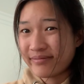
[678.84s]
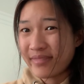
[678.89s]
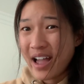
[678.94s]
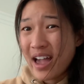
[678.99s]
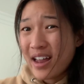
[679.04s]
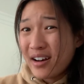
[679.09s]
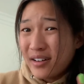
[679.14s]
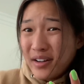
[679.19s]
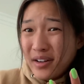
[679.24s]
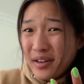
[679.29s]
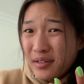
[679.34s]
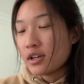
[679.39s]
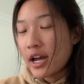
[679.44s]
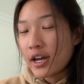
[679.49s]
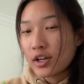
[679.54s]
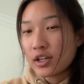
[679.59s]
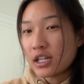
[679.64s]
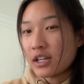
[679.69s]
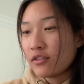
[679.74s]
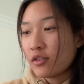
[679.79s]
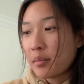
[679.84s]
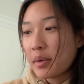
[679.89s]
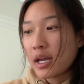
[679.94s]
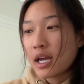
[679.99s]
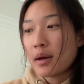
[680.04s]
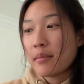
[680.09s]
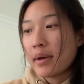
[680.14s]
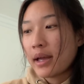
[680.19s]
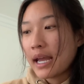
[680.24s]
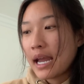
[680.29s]
I don't know, I couldn't even pick
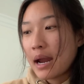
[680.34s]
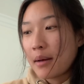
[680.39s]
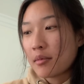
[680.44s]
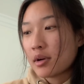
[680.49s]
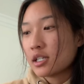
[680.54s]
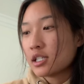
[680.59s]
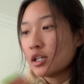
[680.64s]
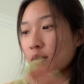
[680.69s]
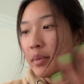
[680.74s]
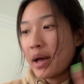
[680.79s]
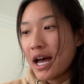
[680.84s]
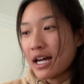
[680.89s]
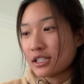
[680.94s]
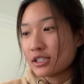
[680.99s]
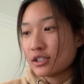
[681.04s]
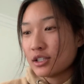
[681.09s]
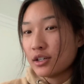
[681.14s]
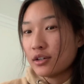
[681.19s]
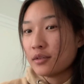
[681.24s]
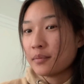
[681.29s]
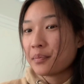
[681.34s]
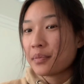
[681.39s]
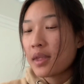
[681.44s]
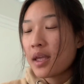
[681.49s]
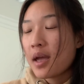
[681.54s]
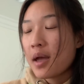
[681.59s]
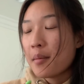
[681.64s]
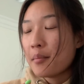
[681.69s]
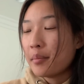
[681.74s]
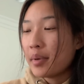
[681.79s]
up my camera till past noon.
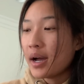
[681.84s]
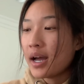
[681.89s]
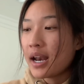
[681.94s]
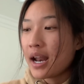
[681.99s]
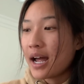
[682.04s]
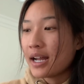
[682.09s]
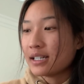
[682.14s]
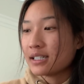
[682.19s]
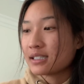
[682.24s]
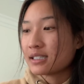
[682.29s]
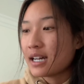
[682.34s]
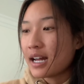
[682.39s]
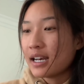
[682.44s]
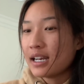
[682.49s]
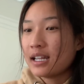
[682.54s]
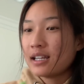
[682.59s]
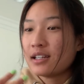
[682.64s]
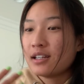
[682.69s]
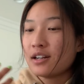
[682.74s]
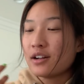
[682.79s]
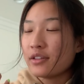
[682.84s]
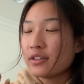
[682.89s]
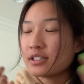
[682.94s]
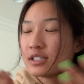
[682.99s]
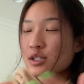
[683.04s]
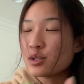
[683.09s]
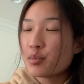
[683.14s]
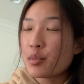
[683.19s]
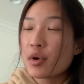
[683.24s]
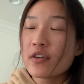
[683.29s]
But I decided, you know, this
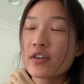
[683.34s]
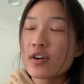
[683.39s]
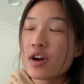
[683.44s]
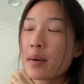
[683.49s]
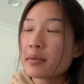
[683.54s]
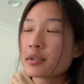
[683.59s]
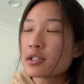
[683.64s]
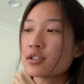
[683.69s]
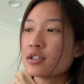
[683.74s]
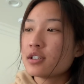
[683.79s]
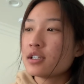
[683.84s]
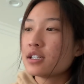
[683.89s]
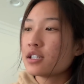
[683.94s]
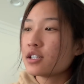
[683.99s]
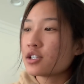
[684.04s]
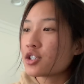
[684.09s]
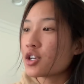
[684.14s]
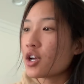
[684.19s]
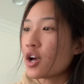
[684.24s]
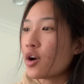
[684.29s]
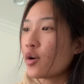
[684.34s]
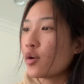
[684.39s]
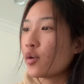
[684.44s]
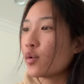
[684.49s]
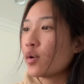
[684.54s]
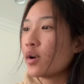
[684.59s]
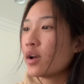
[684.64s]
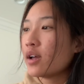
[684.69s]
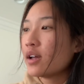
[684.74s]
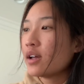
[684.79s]
is the perfect opportunity to
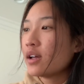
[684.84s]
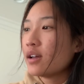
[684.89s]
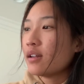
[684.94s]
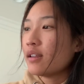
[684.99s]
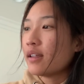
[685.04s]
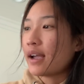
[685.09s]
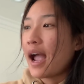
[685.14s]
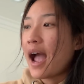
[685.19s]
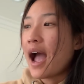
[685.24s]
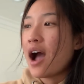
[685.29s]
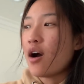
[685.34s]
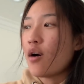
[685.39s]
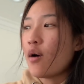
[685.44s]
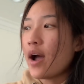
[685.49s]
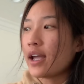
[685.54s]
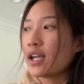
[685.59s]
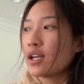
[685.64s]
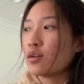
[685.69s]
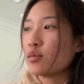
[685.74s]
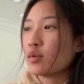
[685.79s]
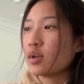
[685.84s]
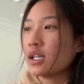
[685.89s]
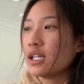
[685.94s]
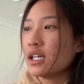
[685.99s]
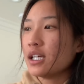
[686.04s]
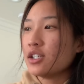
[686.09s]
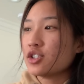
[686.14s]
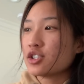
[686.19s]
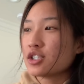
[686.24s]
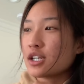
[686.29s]
show like how I can
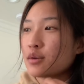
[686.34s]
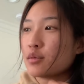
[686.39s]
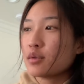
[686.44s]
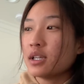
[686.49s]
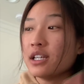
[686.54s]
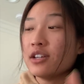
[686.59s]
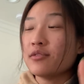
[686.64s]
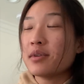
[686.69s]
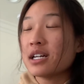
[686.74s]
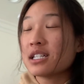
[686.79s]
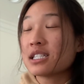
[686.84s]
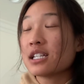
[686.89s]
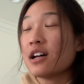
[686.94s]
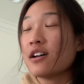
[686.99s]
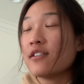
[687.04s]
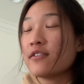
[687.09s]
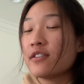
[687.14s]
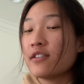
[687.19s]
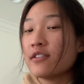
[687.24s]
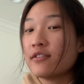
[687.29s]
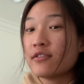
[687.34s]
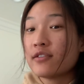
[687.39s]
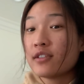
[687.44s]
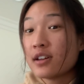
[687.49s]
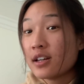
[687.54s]
really just like relieve myself of